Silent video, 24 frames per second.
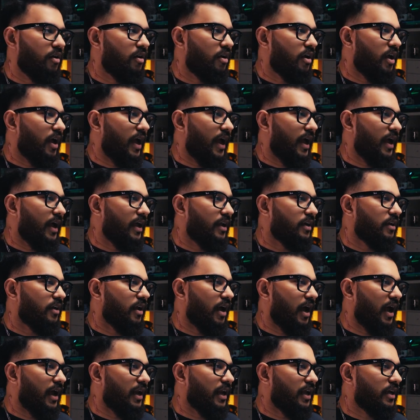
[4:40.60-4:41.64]
And
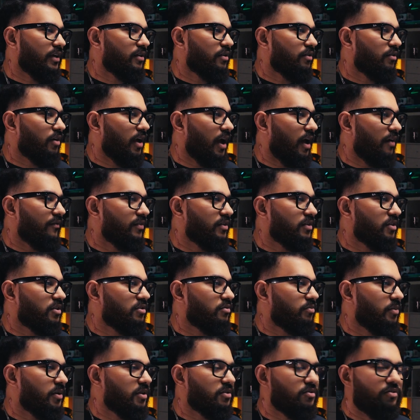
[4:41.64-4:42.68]
I like to have it this
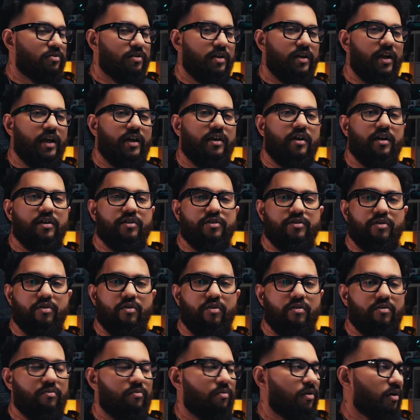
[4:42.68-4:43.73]
way so that I
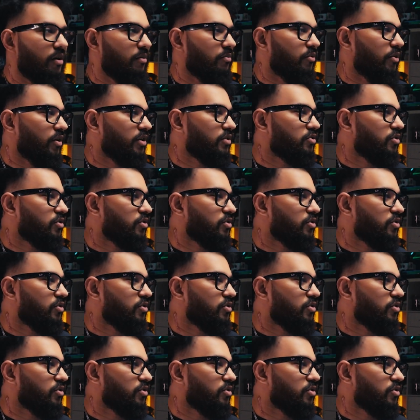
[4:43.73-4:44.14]
control what I'm doing.